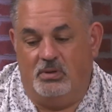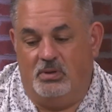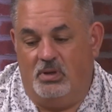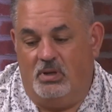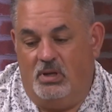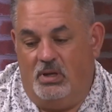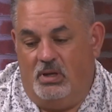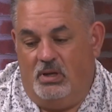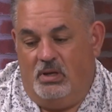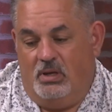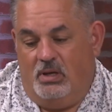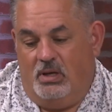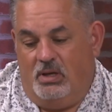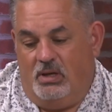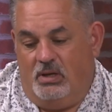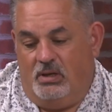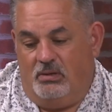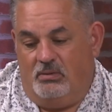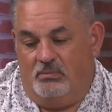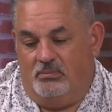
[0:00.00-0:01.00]
And,
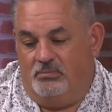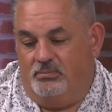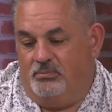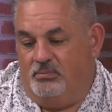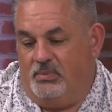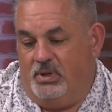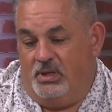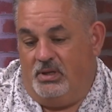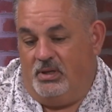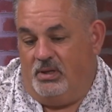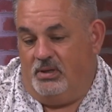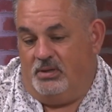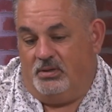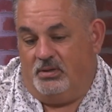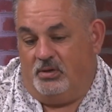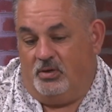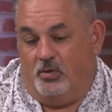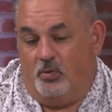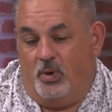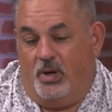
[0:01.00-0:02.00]
and it,
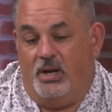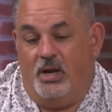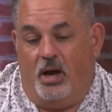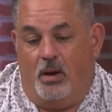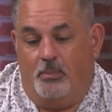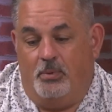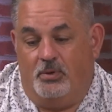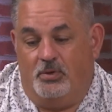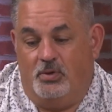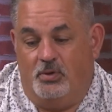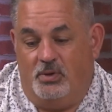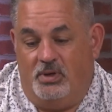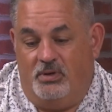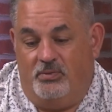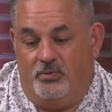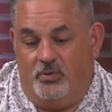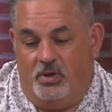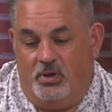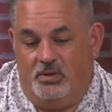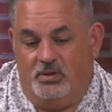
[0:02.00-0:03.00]
it's a great opportunity
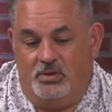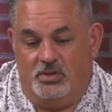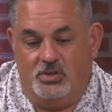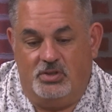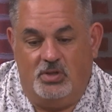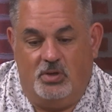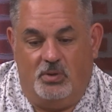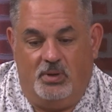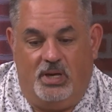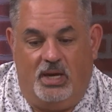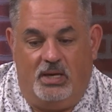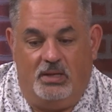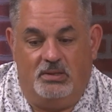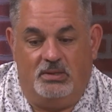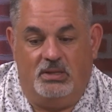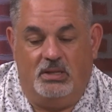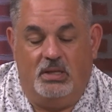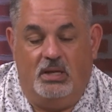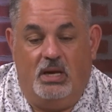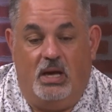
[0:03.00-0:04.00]
for us to
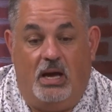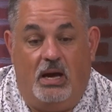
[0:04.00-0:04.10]
showcase